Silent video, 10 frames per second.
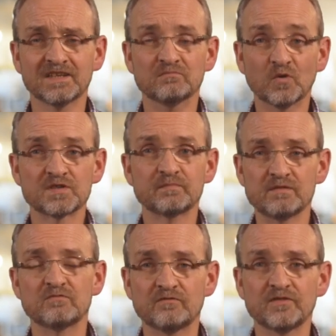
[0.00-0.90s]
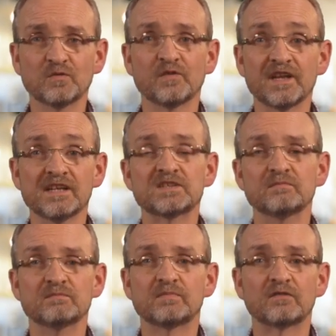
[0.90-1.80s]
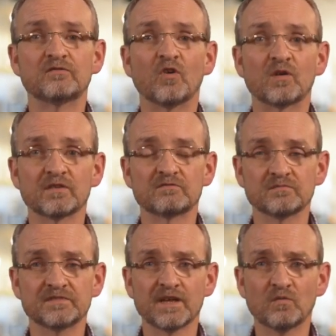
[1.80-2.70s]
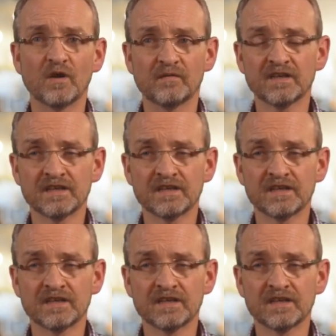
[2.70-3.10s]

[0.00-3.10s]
Most people feel they need to be performing from day one.